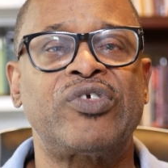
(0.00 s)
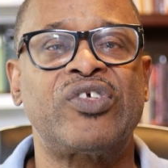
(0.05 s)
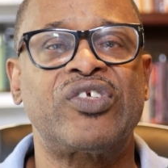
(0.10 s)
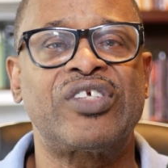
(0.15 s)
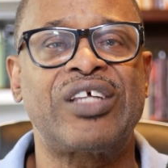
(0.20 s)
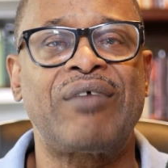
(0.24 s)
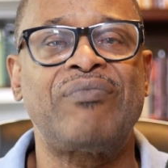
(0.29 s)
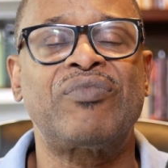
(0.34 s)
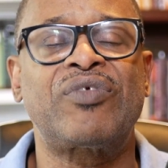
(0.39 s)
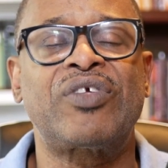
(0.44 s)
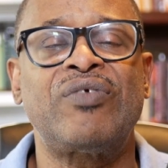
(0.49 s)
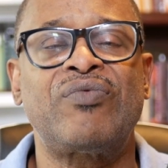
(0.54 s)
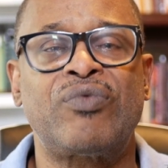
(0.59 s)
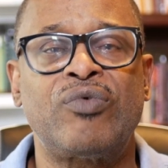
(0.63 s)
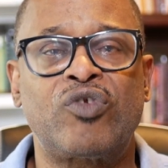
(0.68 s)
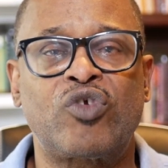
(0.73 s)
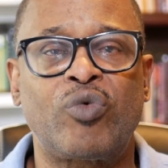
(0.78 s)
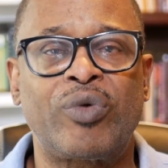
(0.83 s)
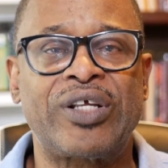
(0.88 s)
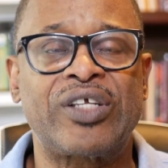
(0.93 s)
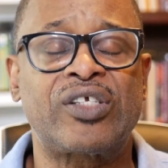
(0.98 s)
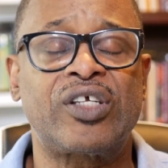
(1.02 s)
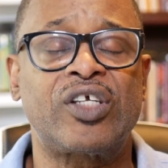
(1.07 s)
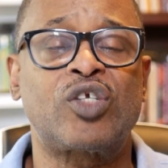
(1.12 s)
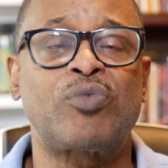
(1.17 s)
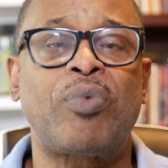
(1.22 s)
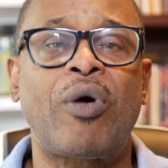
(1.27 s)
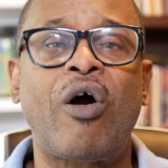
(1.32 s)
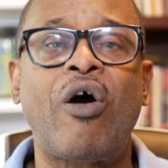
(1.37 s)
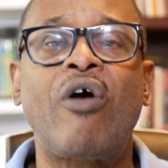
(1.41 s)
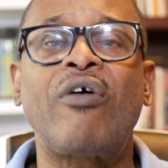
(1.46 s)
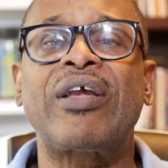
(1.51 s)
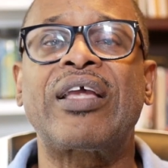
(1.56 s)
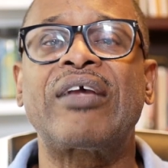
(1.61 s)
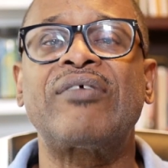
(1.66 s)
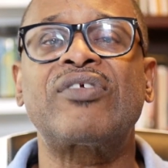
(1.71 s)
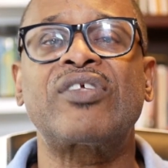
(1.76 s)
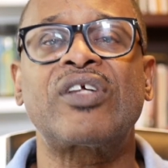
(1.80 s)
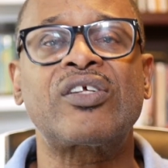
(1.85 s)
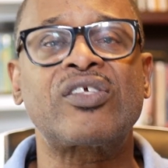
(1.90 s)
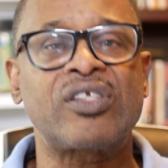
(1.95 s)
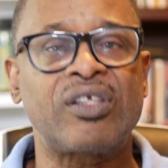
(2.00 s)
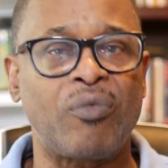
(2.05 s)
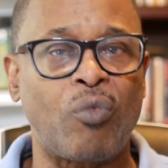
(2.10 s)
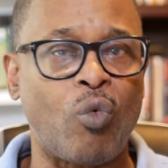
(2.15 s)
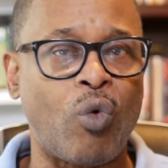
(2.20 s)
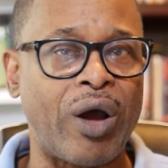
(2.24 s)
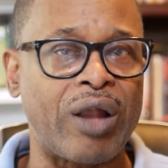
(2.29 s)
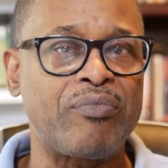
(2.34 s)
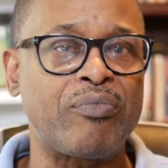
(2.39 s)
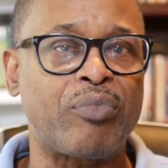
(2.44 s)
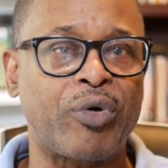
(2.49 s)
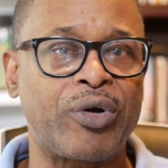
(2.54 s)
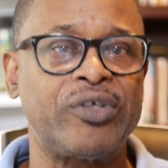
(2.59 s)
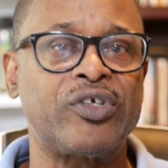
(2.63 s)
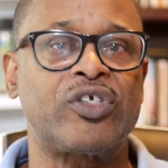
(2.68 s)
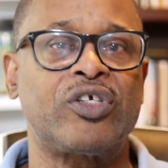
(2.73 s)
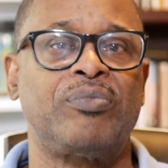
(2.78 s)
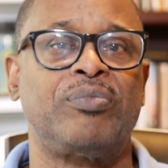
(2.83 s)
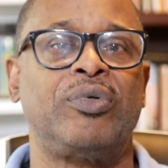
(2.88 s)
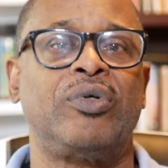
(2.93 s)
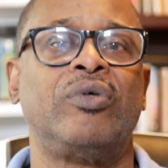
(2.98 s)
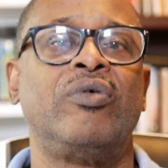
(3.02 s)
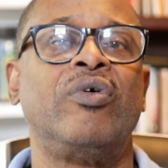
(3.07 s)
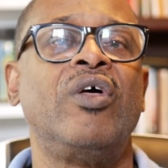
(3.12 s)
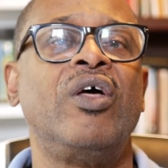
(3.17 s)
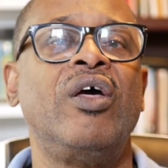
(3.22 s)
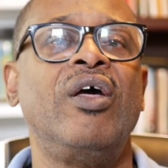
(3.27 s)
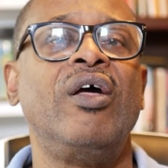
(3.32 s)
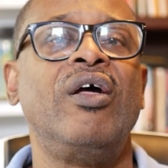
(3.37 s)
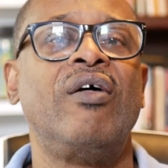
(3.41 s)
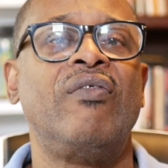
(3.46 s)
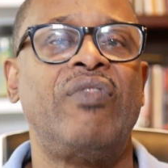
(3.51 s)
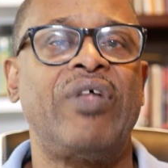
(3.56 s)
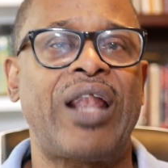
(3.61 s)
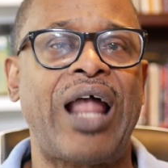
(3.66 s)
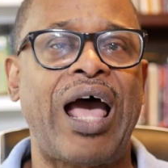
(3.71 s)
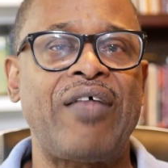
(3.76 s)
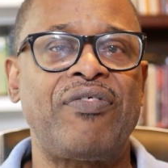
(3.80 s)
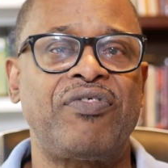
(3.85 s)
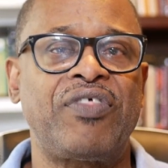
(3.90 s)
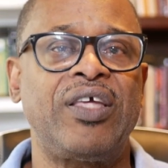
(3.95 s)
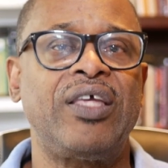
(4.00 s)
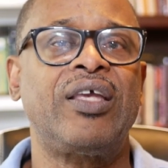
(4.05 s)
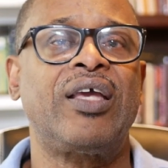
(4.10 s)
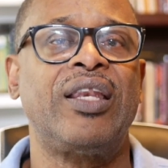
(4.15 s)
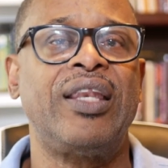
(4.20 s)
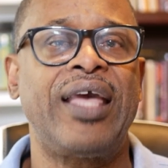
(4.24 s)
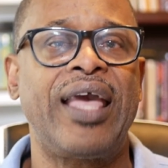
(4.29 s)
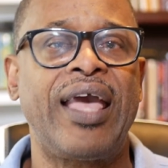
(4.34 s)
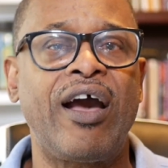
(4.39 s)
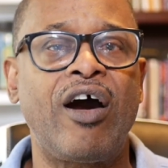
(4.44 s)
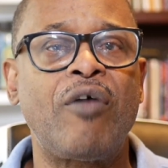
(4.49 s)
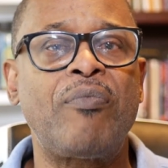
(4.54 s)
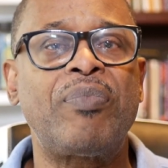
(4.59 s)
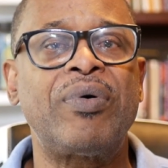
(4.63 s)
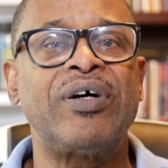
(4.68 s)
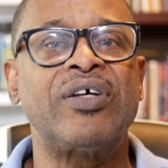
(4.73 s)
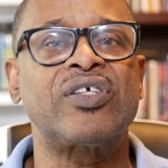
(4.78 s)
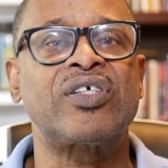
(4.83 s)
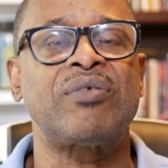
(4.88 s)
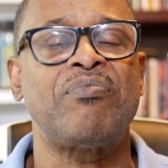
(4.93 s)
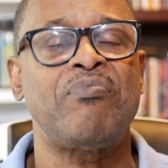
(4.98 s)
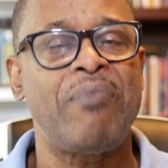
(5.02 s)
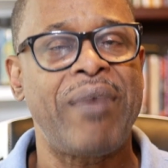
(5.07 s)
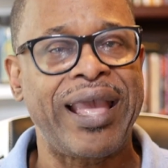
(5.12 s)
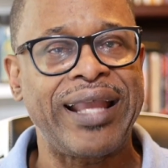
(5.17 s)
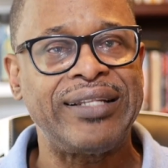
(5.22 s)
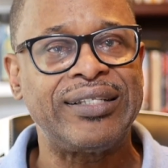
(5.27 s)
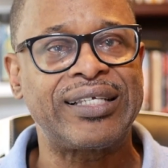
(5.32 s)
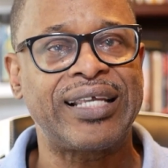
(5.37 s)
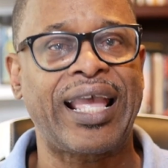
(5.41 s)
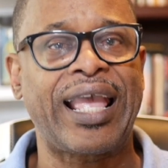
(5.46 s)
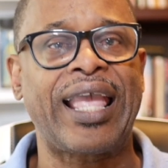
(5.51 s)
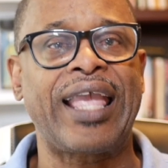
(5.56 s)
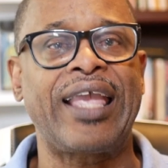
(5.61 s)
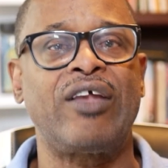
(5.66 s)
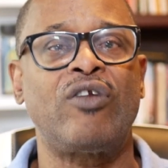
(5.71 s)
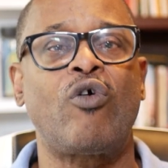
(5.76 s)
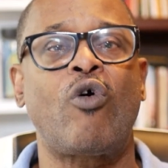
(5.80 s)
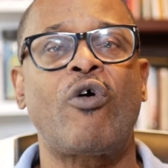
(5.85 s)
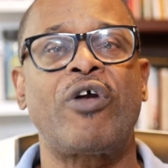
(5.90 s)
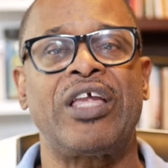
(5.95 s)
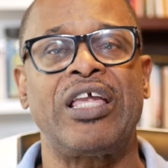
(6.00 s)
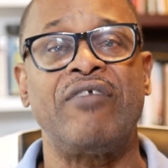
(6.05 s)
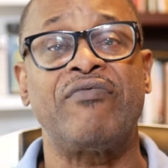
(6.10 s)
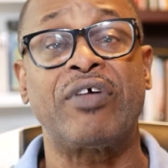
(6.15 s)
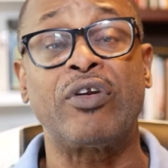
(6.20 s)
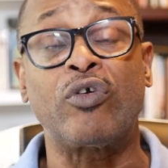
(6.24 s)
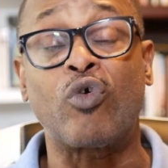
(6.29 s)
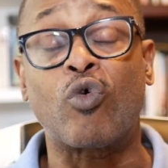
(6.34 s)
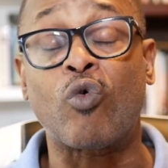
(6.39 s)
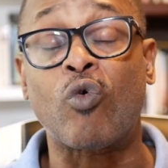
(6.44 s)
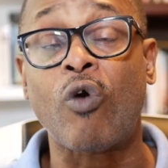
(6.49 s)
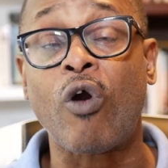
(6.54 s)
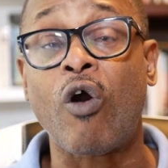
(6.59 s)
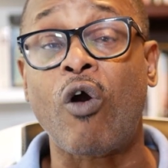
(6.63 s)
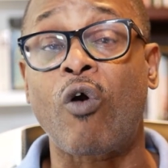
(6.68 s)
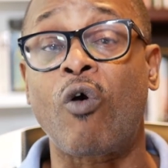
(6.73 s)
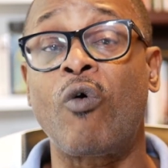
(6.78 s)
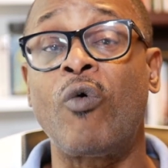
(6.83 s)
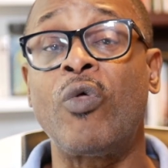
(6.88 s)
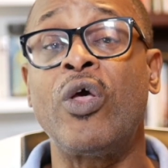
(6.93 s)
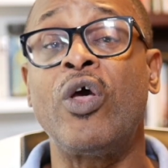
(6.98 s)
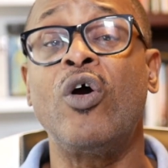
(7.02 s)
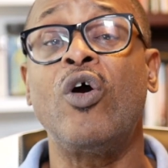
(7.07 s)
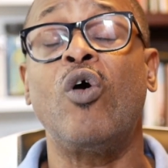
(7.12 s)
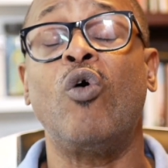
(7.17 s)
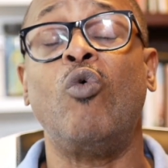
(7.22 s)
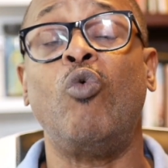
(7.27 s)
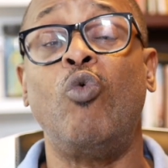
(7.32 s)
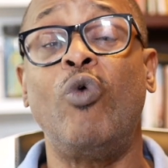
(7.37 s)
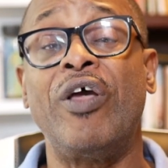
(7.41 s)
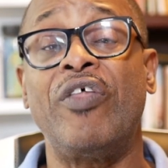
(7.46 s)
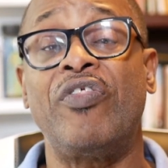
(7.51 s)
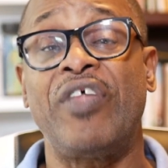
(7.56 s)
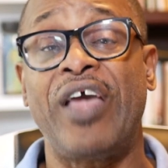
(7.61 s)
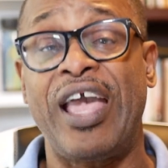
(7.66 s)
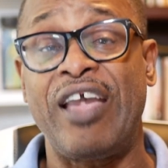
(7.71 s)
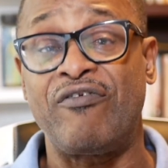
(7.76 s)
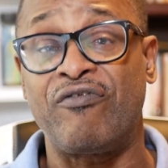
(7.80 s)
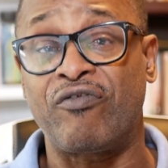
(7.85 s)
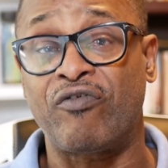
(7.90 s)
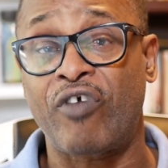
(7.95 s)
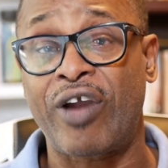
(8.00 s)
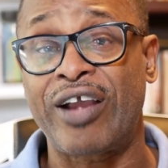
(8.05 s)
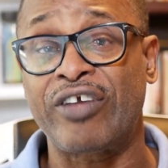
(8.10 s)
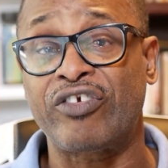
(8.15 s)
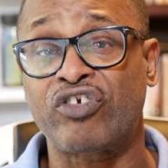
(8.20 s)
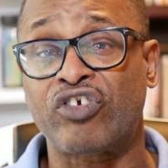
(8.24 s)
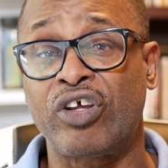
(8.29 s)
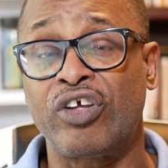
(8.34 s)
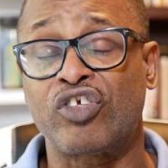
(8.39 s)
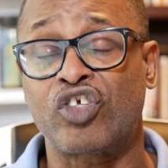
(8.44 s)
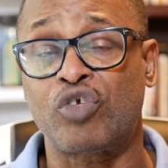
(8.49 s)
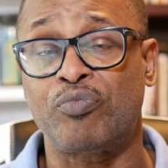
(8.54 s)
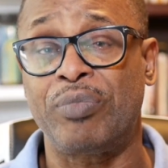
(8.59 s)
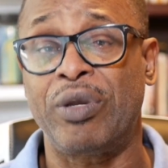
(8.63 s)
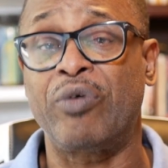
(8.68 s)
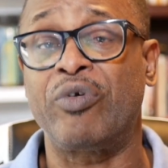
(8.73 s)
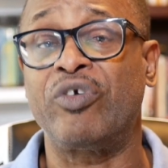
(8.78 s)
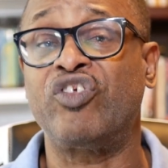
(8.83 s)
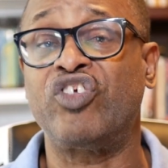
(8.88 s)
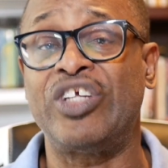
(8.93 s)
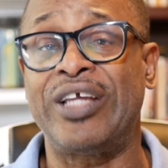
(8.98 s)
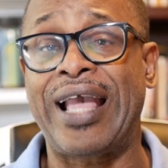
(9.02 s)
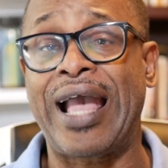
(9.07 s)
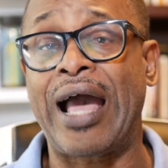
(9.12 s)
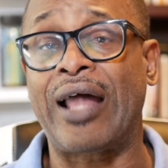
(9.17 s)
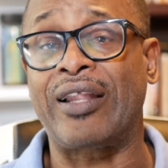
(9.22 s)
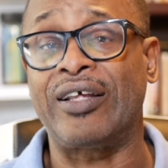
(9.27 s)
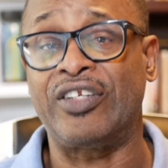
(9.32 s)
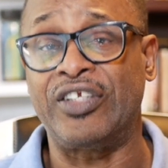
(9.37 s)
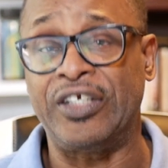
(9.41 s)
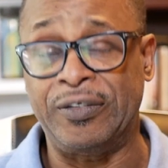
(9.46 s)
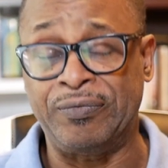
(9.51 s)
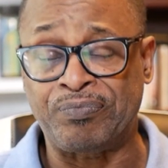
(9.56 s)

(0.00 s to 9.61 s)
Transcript: 17 through 26, Paul gives us the one principle that I think can help us maintain or even grow with a fresh spirituality.